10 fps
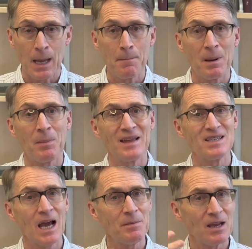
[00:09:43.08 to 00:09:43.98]
But by the
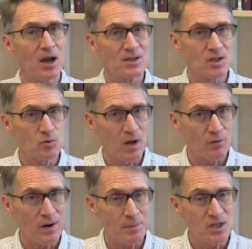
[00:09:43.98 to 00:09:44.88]
time you got to
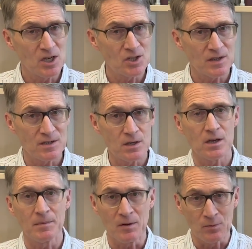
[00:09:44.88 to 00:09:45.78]
12 repetitions, you're
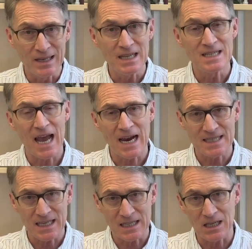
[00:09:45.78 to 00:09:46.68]
going to be really
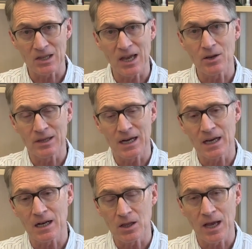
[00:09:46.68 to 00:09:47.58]
taxing the
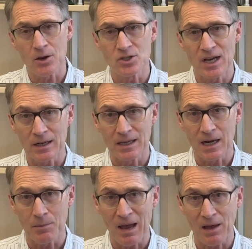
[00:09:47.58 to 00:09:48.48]
glycolytic and
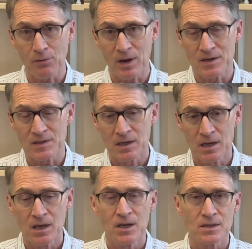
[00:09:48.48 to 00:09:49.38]
glycogenolytic pathways.
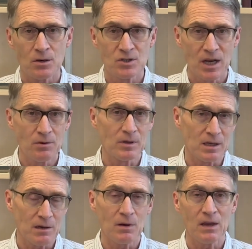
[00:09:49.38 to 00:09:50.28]
So
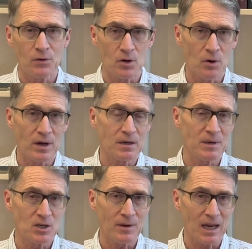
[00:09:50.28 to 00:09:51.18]
generally, if you're going to
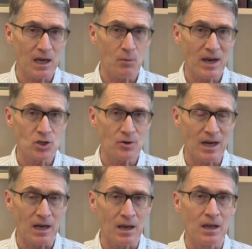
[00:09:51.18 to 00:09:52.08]
be doing any weight
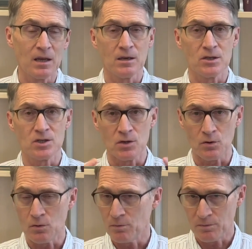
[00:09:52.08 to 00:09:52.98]
training,
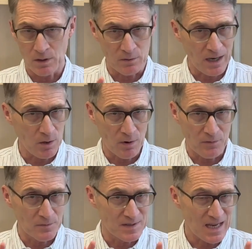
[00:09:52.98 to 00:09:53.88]
do anywhere
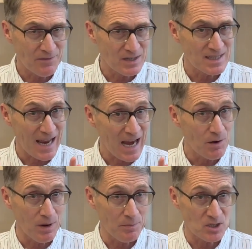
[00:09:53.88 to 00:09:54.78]
from 7 to
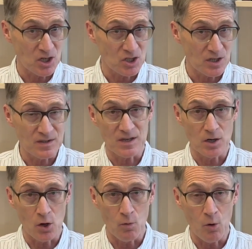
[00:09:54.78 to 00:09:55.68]
8 repetitions
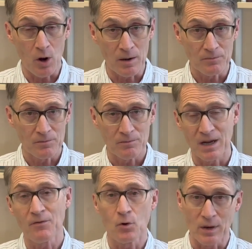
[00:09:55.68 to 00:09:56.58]
and no more.
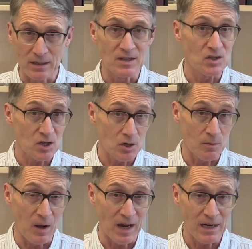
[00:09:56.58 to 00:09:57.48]
But everyone, listen to your
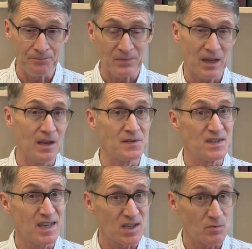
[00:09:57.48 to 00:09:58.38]
body. If
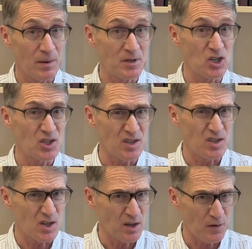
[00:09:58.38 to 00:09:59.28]
6 repetitions you
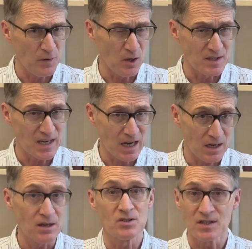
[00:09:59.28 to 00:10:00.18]
start to feel a
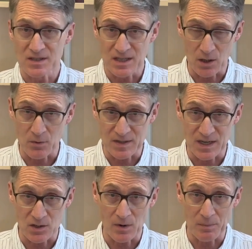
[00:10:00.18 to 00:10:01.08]
tightening, just stick with
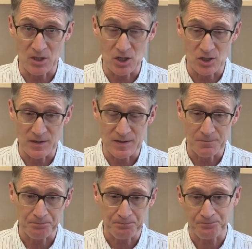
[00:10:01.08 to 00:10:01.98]
6 repetitions.
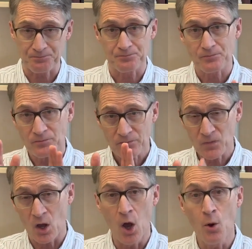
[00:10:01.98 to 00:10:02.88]

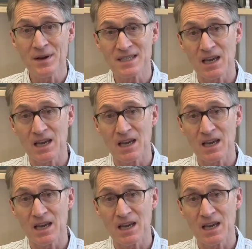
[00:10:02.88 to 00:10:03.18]
Always